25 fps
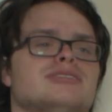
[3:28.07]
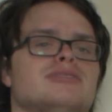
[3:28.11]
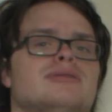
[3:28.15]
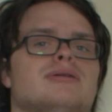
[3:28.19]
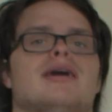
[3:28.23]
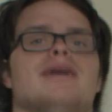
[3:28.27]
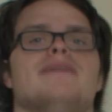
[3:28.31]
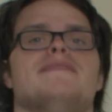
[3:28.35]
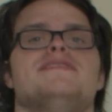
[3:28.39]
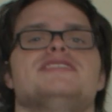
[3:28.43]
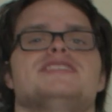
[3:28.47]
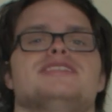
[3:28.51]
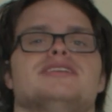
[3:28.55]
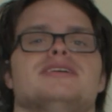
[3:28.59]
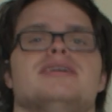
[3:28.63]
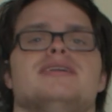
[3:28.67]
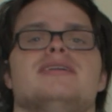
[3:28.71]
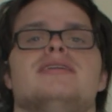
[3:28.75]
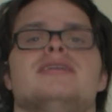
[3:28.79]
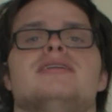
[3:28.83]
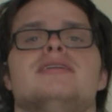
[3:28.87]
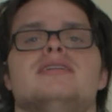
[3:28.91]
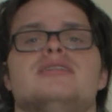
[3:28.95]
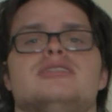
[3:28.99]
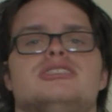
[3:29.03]

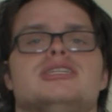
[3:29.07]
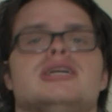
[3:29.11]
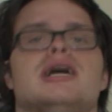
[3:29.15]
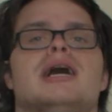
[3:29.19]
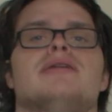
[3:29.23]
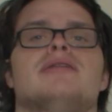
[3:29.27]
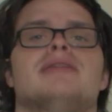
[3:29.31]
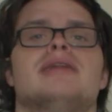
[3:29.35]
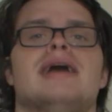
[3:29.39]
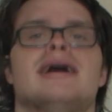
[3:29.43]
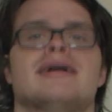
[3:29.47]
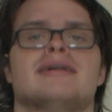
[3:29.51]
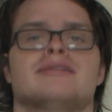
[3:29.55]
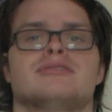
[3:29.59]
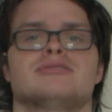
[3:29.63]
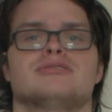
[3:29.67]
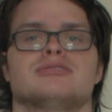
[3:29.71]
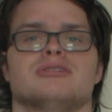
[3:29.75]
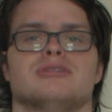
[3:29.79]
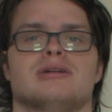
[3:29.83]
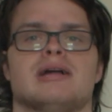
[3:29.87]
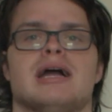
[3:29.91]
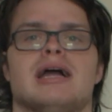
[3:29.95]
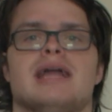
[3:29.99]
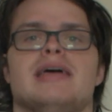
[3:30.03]
obviously child actors
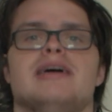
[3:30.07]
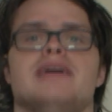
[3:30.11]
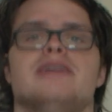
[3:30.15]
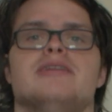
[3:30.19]
are kind of